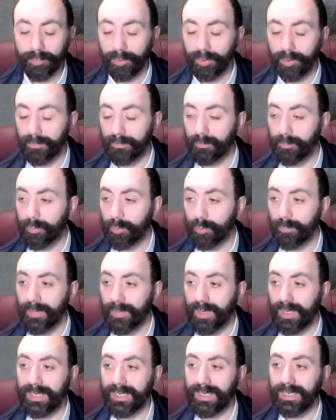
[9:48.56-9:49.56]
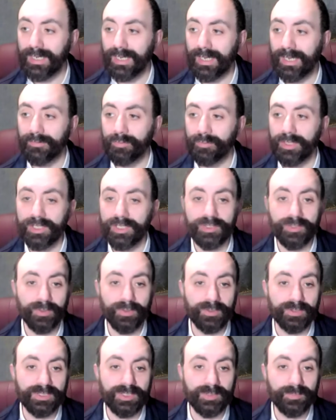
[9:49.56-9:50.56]
put money and
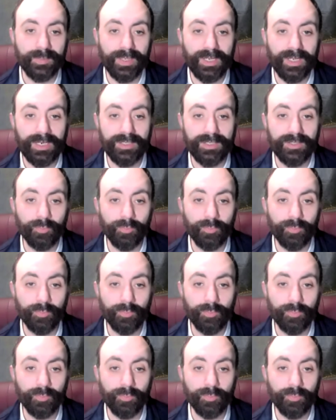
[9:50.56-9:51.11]
resources behind